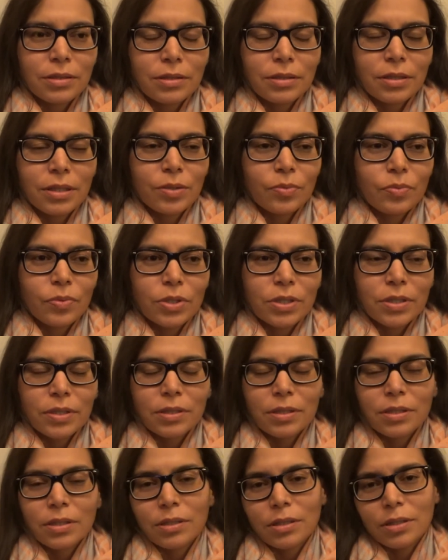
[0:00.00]
he
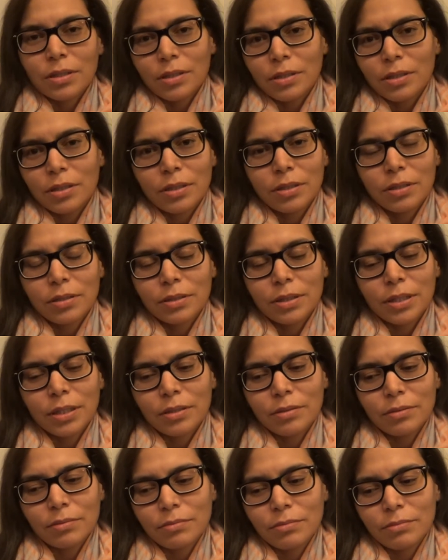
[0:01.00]
was uh,
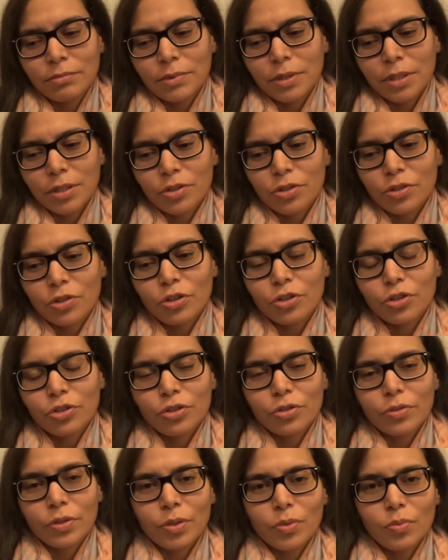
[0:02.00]
that the
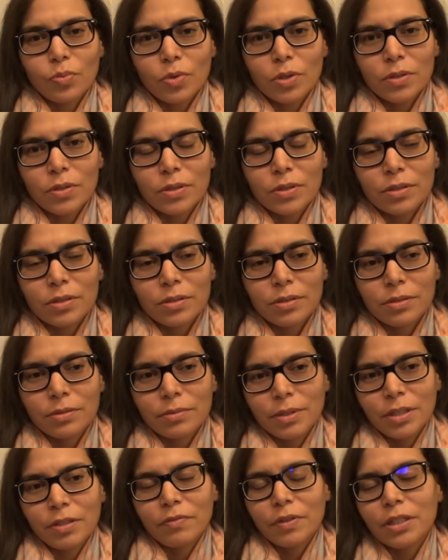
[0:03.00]
surgery was
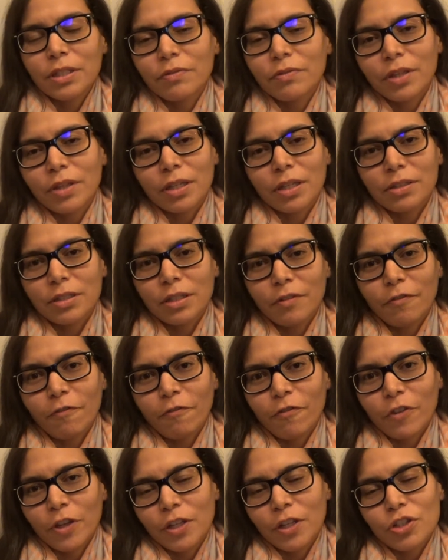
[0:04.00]
even if they didn't
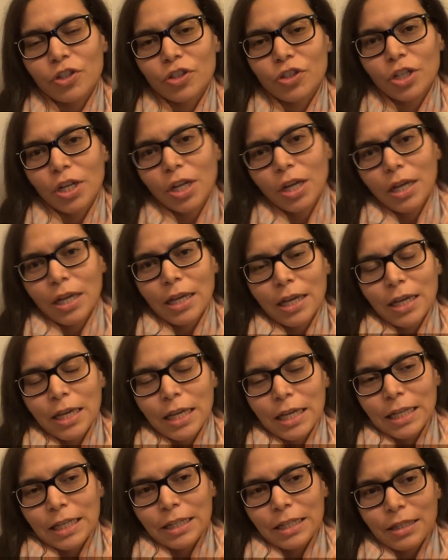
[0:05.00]
finish
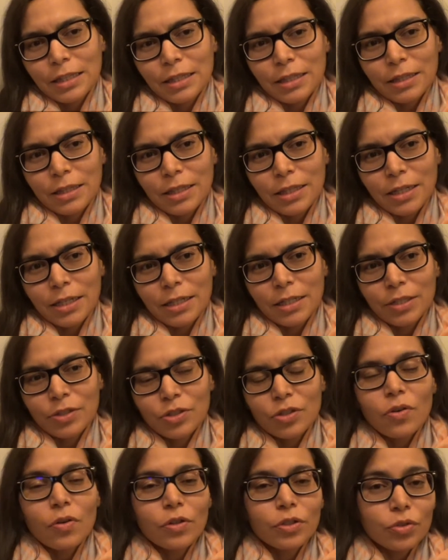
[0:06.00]
that it's
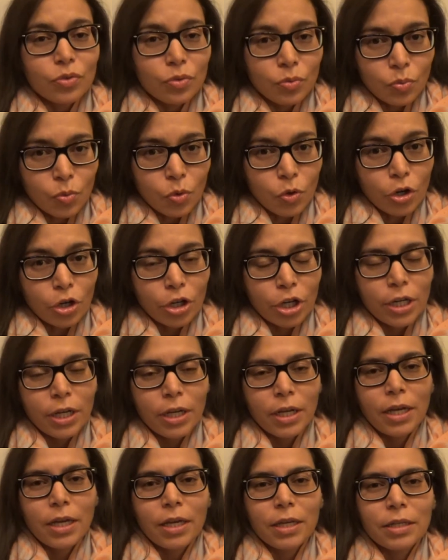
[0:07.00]
going to work
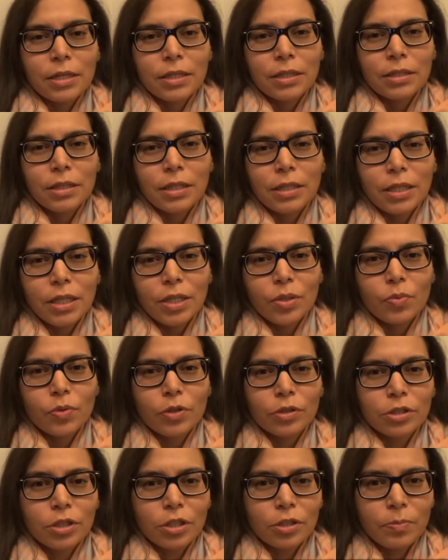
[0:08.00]
and that he
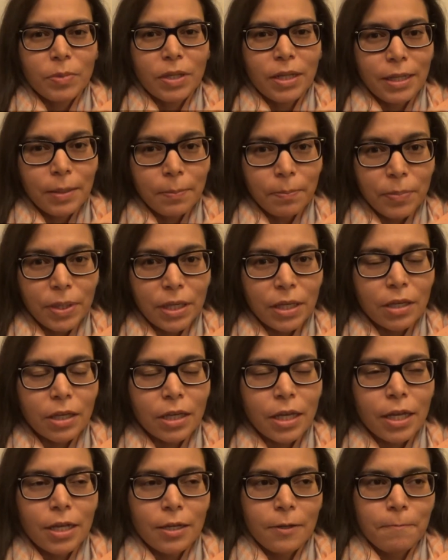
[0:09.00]
will not be limping
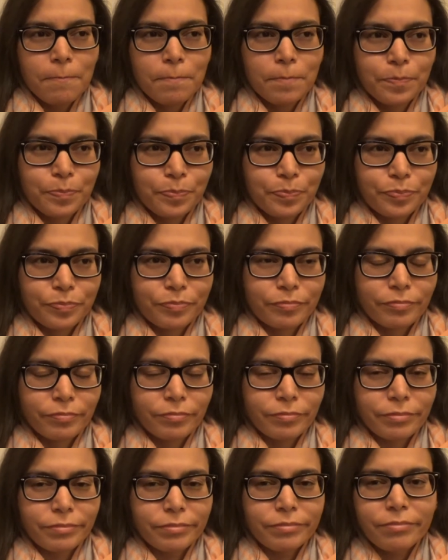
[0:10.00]
again.
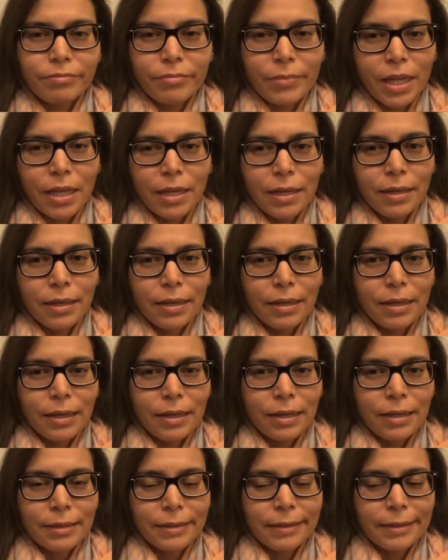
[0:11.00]

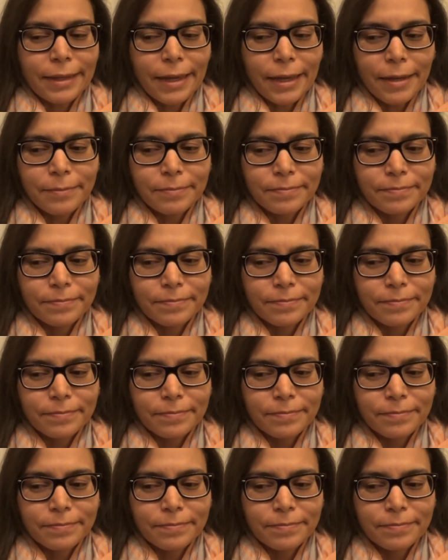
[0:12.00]
And yeah